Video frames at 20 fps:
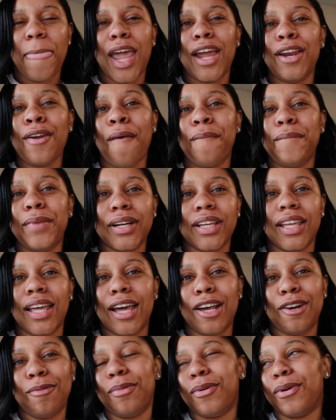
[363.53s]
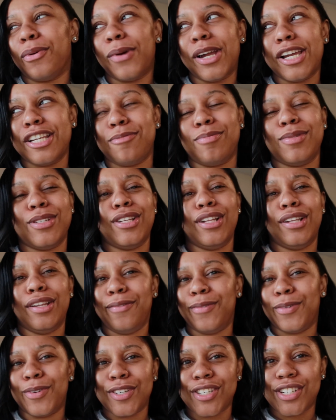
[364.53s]
ain't no fucking edible arrangements
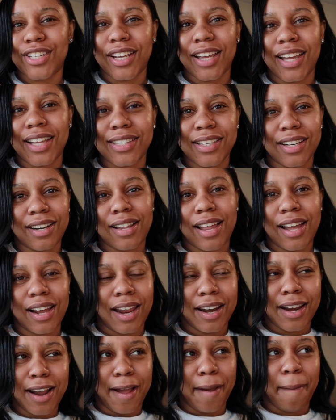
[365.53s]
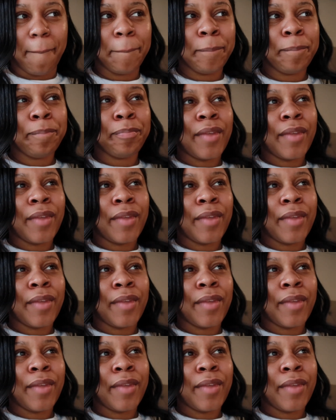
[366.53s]
delivering shit at 10 o'clock at night.